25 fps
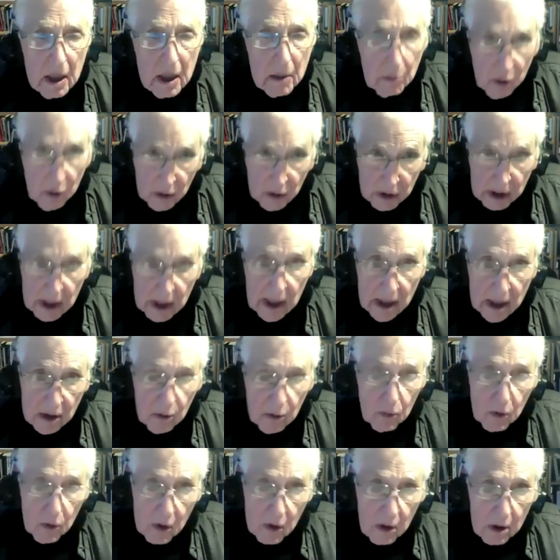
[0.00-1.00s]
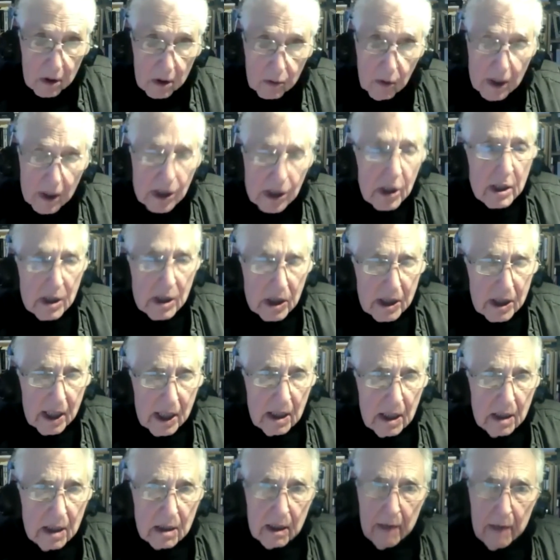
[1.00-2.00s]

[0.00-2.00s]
person in the world, Russia's second.